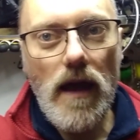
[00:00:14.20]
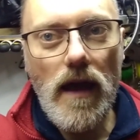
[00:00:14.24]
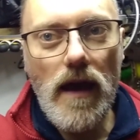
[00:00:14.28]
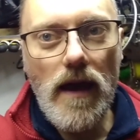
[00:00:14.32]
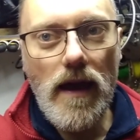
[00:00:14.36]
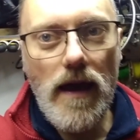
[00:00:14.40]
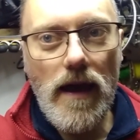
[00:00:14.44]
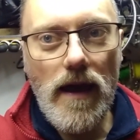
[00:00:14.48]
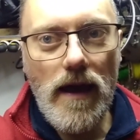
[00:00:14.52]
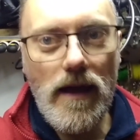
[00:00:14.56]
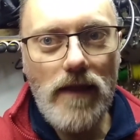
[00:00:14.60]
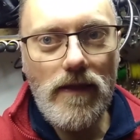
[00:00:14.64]

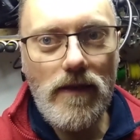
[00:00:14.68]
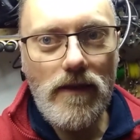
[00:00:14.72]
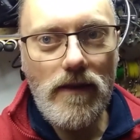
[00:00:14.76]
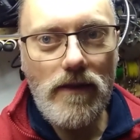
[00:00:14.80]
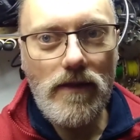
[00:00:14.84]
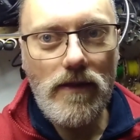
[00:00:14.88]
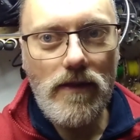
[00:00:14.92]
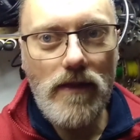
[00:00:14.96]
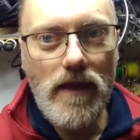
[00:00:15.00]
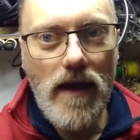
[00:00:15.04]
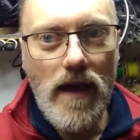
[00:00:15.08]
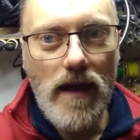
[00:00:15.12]

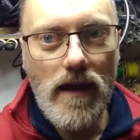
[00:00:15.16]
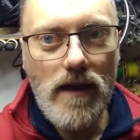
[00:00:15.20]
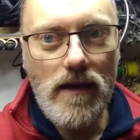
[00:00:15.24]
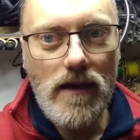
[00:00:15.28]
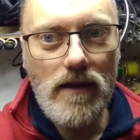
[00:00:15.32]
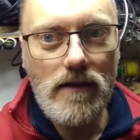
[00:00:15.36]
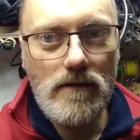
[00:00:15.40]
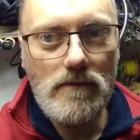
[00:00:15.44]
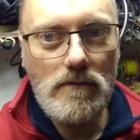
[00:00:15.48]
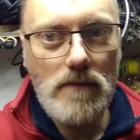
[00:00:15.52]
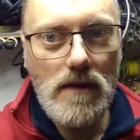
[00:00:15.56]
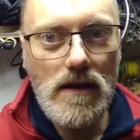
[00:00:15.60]
And that
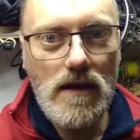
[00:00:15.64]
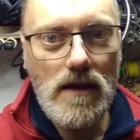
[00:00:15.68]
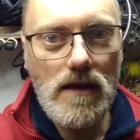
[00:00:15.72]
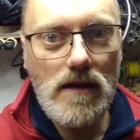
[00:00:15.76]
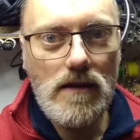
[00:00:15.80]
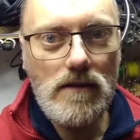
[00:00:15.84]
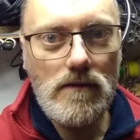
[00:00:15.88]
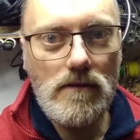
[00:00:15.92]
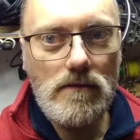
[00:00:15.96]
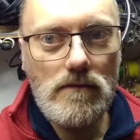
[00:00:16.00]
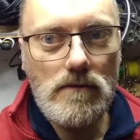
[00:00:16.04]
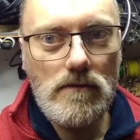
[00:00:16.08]
can
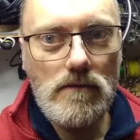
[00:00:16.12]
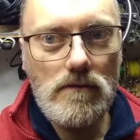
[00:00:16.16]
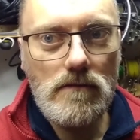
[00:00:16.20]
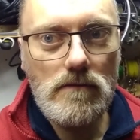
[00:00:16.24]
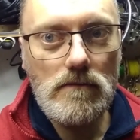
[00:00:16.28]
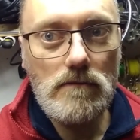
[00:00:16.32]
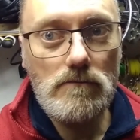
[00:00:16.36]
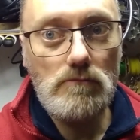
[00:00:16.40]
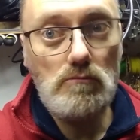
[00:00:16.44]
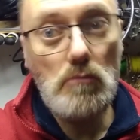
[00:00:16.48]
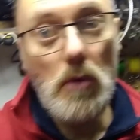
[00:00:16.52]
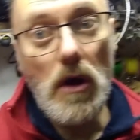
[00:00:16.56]
mean,
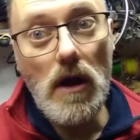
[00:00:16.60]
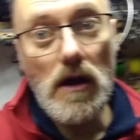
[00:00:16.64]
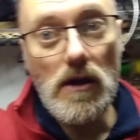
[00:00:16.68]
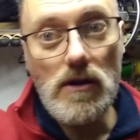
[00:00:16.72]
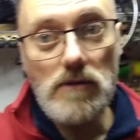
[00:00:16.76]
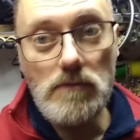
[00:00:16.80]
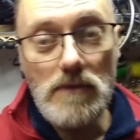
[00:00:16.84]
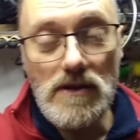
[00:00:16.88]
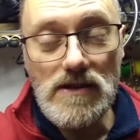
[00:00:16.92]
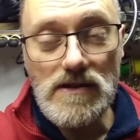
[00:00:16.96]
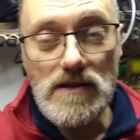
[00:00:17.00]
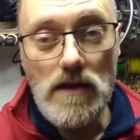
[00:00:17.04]
well, it
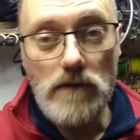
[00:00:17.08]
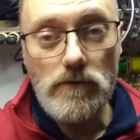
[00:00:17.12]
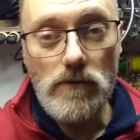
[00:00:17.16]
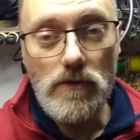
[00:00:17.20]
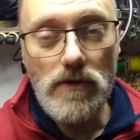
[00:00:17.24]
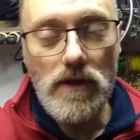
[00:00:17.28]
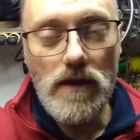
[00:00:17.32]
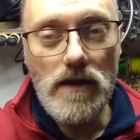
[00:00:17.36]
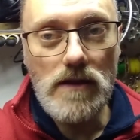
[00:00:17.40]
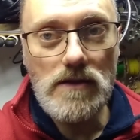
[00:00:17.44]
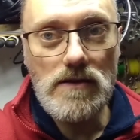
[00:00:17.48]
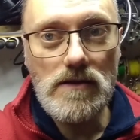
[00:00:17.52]
can mean
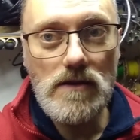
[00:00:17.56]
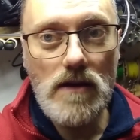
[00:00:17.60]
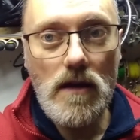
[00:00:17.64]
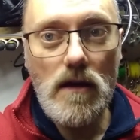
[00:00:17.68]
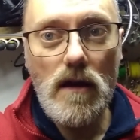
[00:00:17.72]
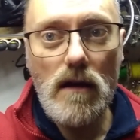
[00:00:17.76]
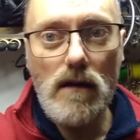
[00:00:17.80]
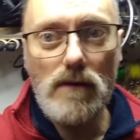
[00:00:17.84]
several things.